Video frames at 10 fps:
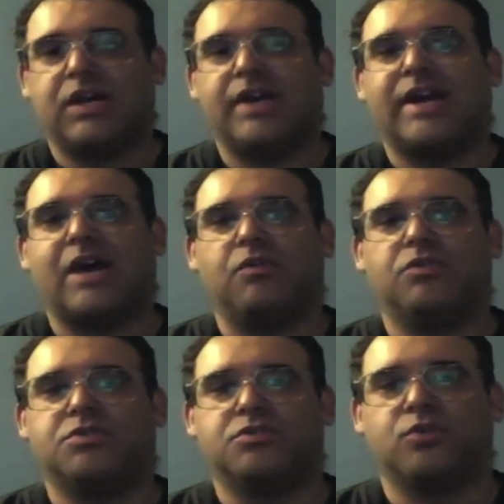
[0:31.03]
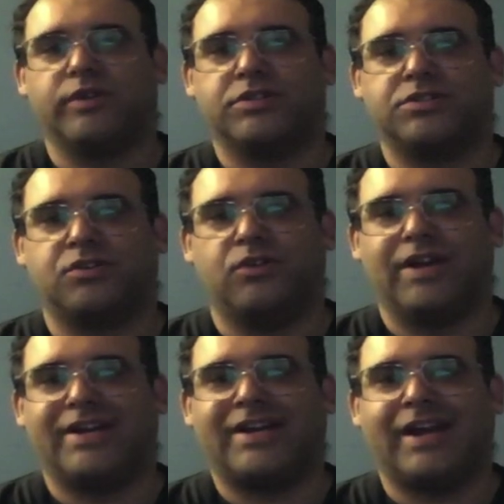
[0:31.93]
and how the story is told.
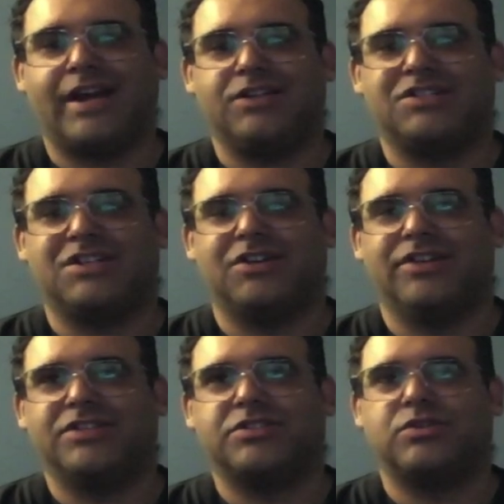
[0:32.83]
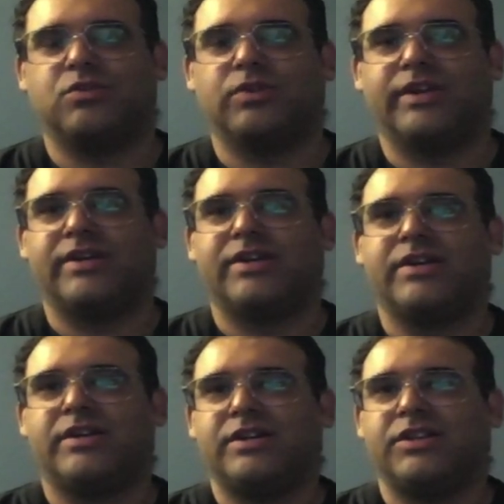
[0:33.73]
I can't tell that story
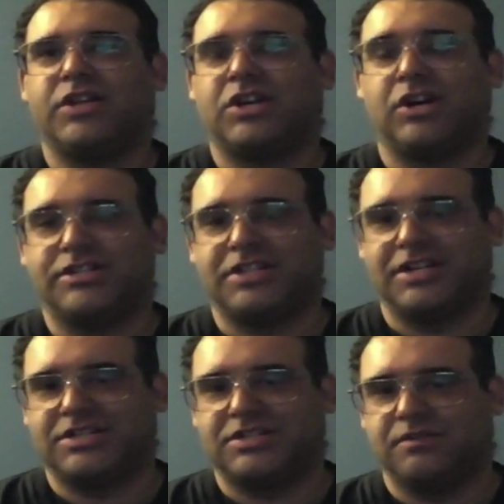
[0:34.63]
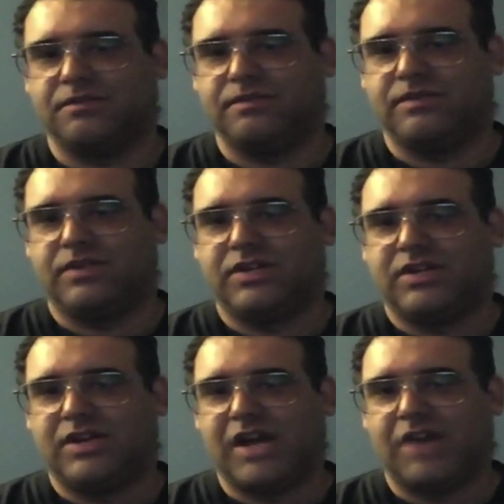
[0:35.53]
in the context of
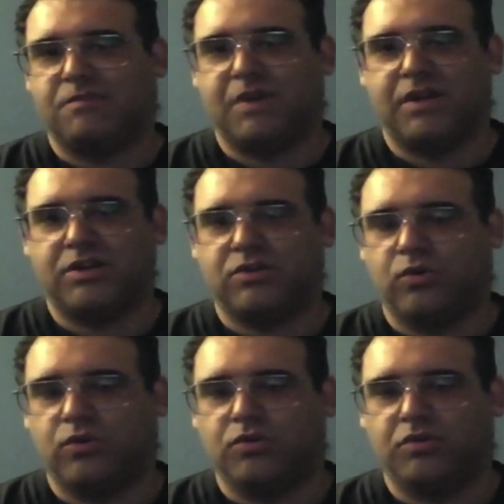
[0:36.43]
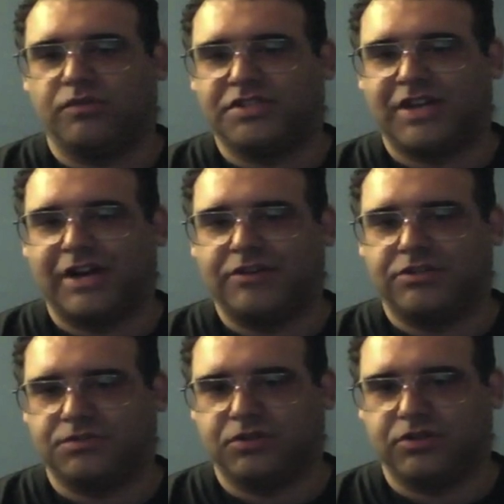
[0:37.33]
alphabetical order of the
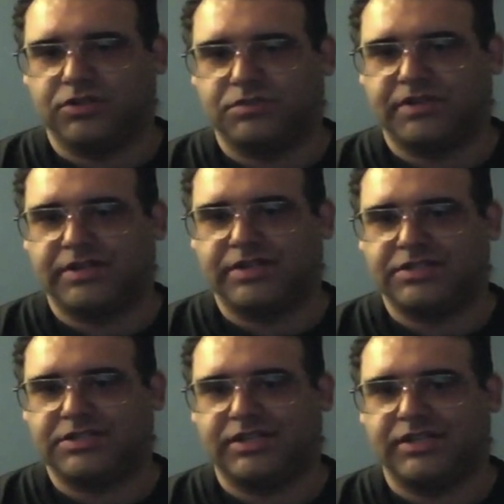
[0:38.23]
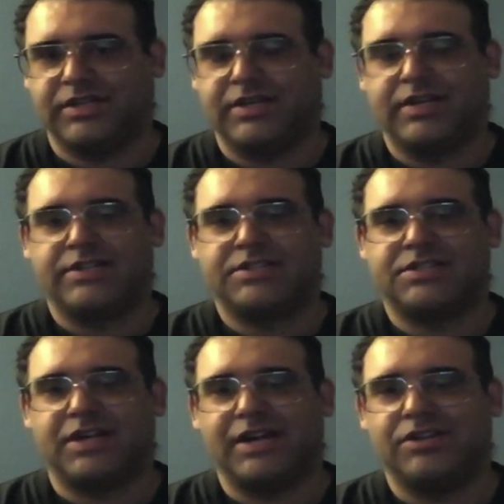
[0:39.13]
titles for those because he
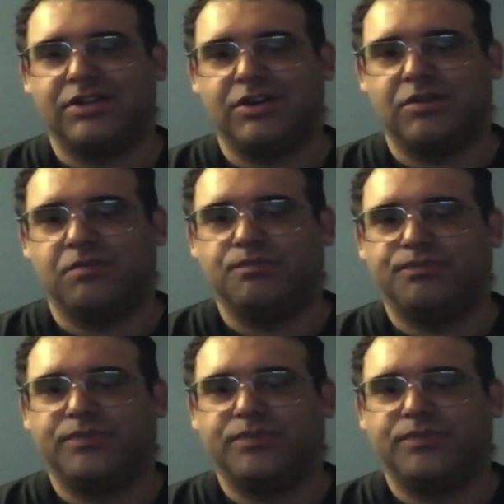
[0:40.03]
signed them